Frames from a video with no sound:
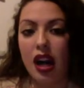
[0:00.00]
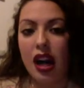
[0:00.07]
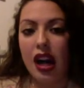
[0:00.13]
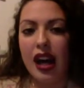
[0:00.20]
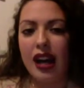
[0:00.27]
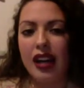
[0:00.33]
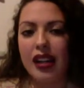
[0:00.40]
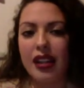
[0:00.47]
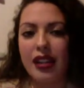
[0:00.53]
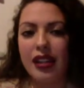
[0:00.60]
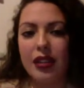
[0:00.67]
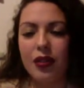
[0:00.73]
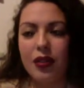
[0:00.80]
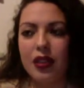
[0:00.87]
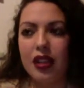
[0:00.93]
I
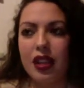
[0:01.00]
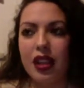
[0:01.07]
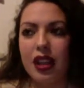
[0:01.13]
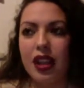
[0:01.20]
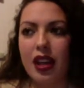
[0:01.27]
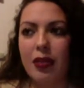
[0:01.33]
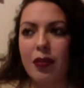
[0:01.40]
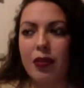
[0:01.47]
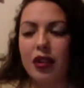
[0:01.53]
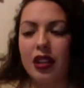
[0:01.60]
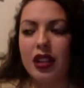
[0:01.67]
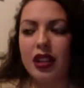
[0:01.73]
don't think I really